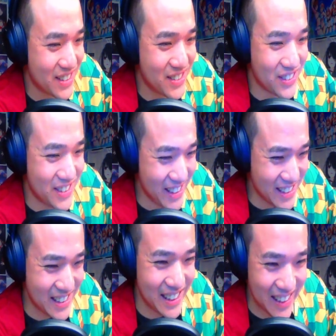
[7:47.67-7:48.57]
Dude, she's
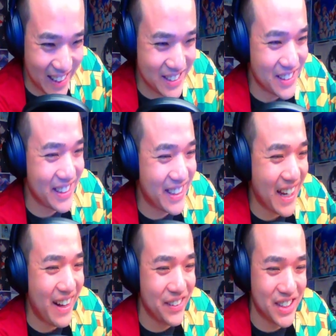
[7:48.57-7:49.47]
literally
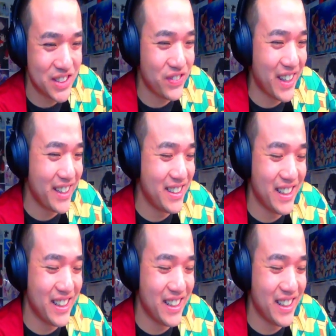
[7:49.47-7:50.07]
carrying this fight.